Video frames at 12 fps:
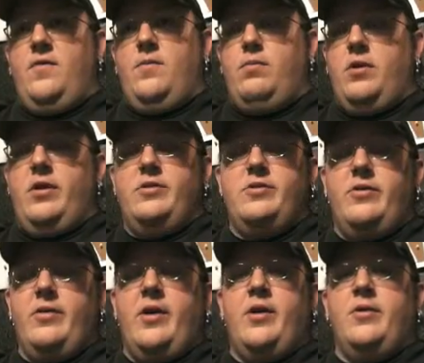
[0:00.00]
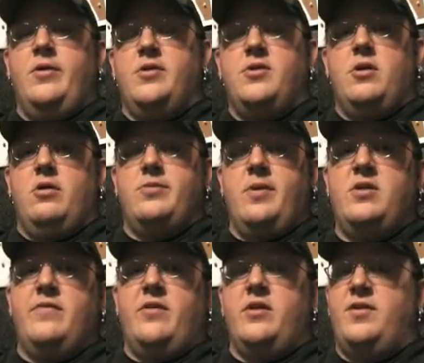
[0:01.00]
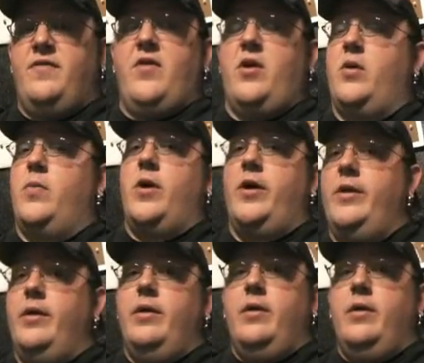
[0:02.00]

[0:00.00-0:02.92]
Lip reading: your blood's green, you can show as much of it as you fucking want.